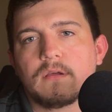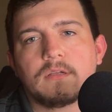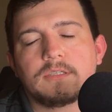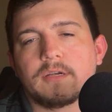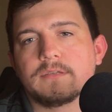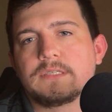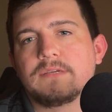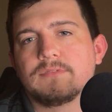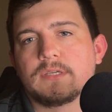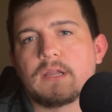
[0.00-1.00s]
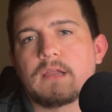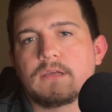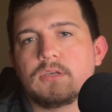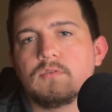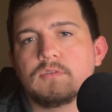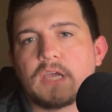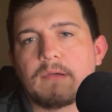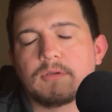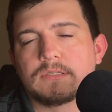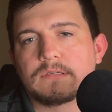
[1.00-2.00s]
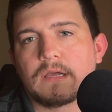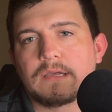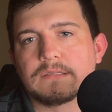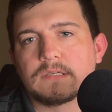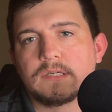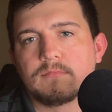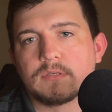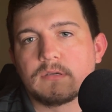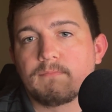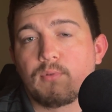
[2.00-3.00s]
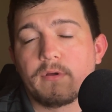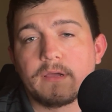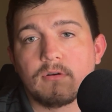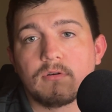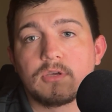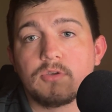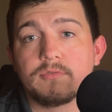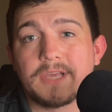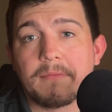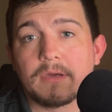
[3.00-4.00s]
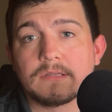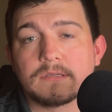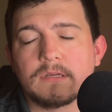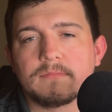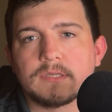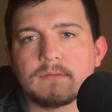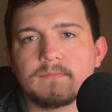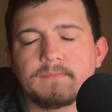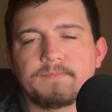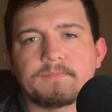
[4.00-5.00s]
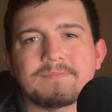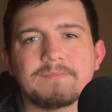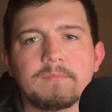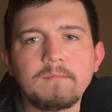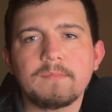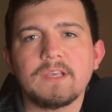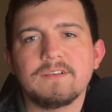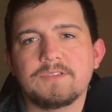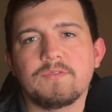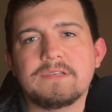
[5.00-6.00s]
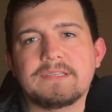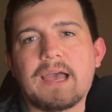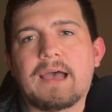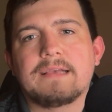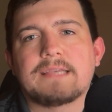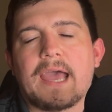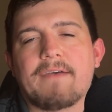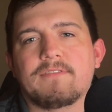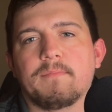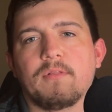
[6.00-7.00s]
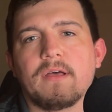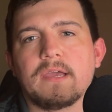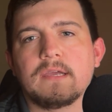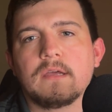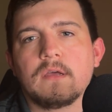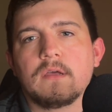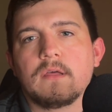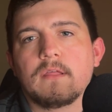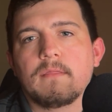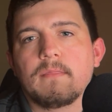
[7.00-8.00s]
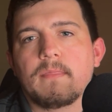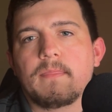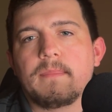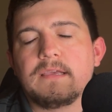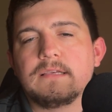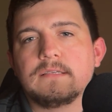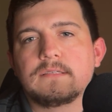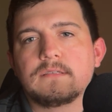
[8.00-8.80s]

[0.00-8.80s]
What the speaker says: Jaron Stevenson had a huge game against Clemson. Pringle, huge game against Clemson. So these guys have to play these